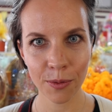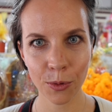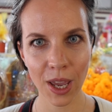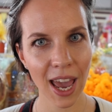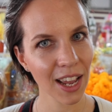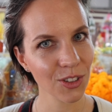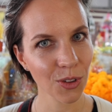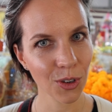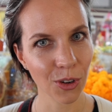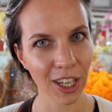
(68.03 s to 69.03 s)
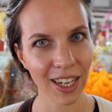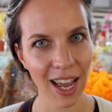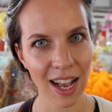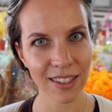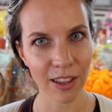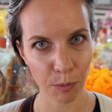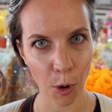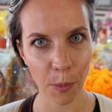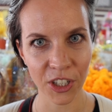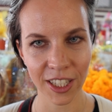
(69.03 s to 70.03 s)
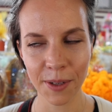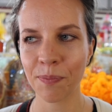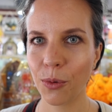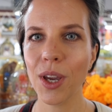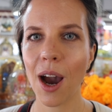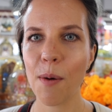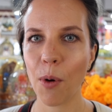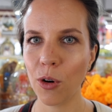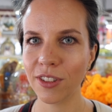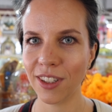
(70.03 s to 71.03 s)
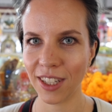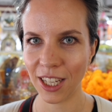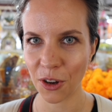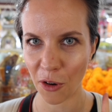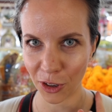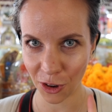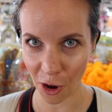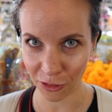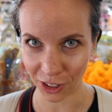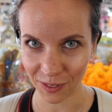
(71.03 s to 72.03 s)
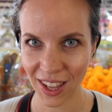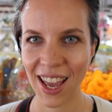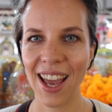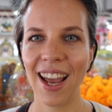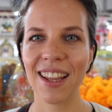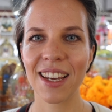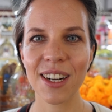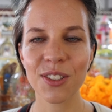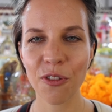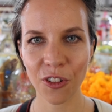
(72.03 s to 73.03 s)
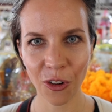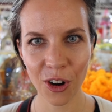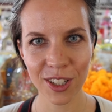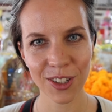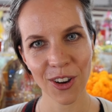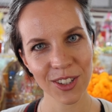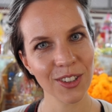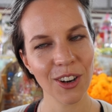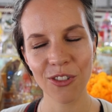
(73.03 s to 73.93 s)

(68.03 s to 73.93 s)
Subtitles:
we head to the cooking class at the property, we are both in need of a coffee. And there's of course also a